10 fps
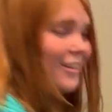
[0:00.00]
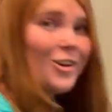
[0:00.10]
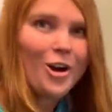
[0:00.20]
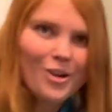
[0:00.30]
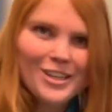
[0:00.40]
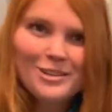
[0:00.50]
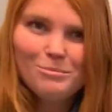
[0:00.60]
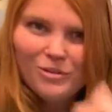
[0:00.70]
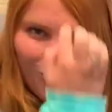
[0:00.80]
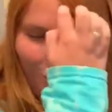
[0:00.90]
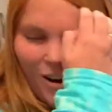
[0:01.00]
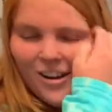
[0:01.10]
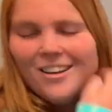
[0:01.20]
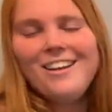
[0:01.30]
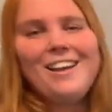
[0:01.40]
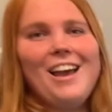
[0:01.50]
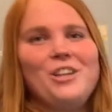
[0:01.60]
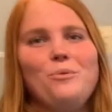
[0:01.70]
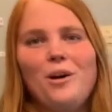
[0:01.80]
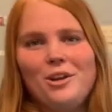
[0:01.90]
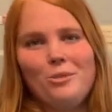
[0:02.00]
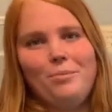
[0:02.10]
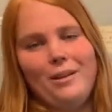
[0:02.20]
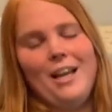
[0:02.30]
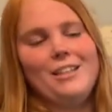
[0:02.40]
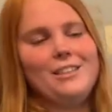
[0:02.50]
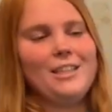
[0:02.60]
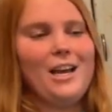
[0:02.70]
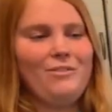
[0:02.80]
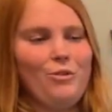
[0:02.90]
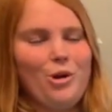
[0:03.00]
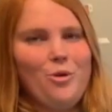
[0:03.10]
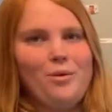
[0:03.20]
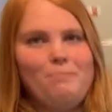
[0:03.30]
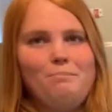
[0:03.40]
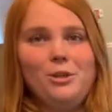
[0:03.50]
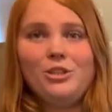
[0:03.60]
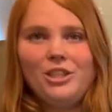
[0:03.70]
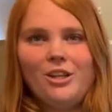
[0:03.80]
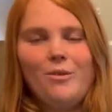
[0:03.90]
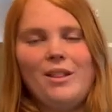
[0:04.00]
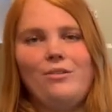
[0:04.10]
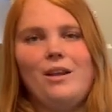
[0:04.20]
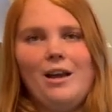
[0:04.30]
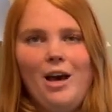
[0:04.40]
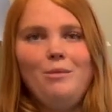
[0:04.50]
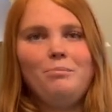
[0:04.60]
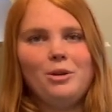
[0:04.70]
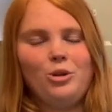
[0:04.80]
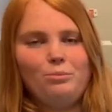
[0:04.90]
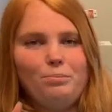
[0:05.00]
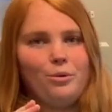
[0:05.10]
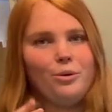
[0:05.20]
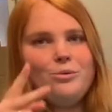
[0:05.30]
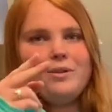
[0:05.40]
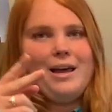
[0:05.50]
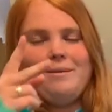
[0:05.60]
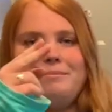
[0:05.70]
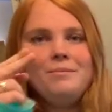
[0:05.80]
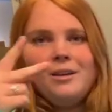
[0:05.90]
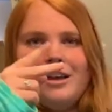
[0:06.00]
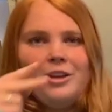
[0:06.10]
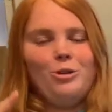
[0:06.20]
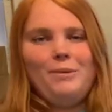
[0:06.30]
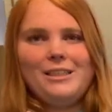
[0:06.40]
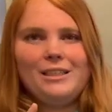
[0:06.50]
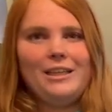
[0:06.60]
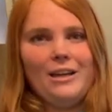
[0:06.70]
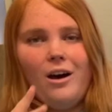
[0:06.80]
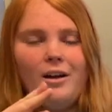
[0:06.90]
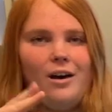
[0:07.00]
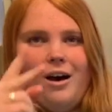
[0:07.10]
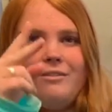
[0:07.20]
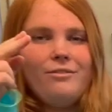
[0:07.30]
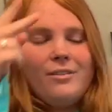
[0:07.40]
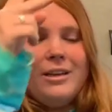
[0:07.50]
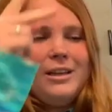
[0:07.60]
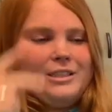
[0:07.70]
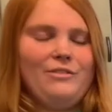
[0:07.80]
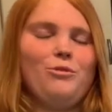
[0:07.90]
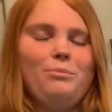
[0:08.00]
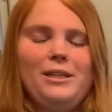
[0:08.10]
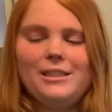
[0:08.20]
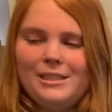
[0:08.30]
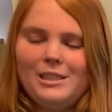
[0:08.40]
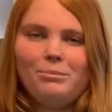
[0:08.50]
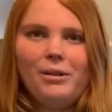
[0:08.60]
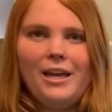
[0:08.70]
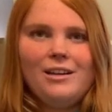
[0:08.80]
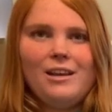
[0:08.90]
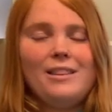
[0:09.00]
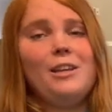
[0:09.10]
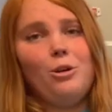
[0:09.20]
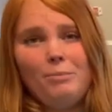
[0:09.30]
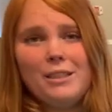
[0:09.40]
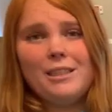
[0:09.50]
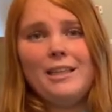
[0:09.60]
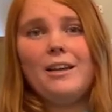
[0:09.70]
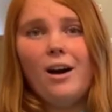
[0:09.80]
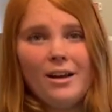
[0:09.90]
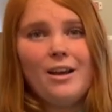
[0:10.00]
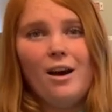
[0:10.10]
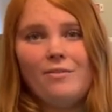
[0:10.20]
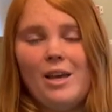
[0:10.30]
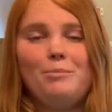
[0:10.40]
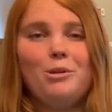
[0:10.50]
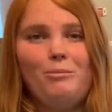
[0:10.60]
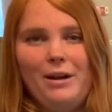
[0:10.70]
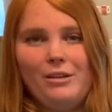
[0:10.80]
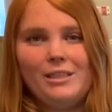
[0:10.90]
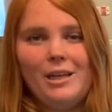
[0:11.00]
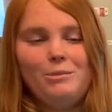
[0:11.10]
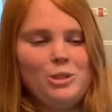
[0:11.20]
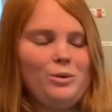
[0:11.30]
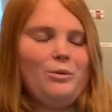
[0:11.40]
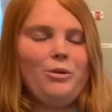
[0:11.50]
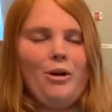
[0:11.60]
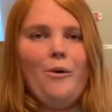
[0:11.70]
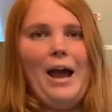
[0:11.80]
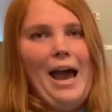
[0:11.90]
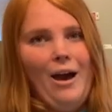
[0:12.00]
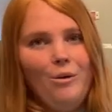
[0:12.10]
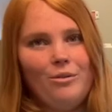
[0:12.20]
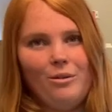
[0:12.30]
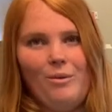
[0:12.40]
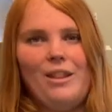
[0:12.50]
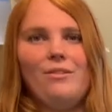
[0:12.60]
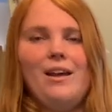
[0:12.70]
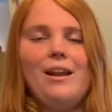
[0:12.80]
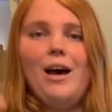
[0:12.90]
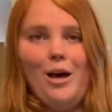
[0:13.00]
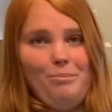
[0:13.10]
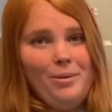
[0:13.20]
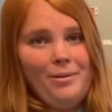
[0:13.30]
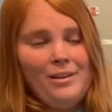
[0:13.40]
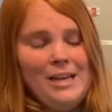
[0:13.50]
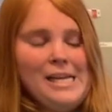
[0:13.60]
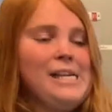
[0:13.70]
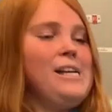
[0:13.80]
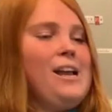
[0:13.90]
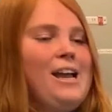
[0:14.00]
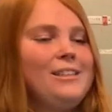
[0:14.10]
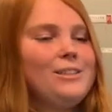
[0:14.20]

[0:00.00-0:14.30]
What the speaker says: gardened before and you want your plants to kind of grow bushier rather than up, you'll prune them. You'll basically cut off different pieces of the plant, and then you're basically cutting off the apical meristem so it will grow out rather than up. And